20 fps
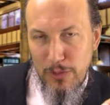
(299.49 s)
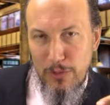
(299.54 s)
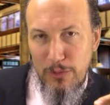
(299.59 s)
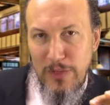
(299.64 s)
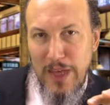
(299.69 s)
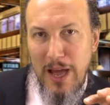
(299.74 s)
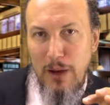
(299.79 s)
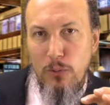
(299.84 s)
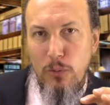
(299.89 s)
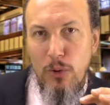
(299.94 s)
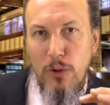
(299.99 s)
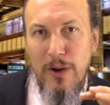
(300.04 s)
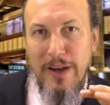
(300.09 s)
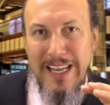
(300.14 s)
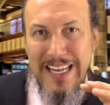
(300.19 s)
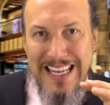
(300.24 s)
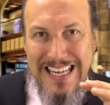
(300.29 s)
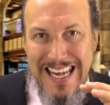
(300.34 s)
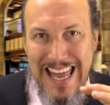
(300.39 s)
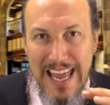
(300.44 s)
that will
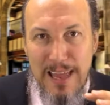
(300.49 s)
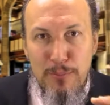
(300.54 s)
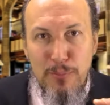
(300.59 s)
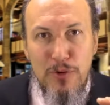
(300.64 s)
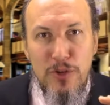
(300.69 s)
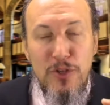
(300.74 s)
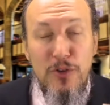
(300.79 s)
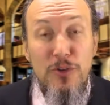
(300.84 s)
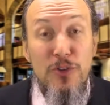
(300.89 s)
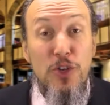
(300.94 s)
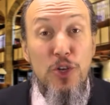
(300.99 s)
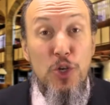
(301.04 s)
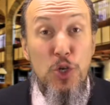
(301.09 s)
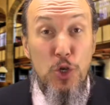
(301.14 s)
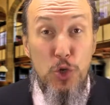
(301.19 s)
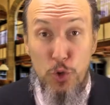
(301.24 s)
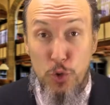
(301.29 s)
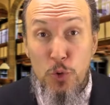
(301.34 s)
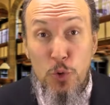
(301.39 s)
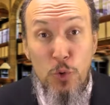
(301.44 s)
enable you to
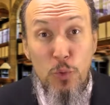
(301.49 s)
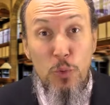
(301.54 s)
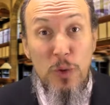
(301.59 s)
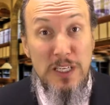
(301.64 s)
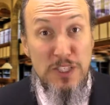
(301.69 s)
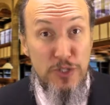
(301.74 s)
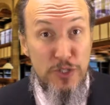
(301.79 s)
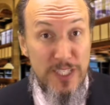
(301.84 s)
do what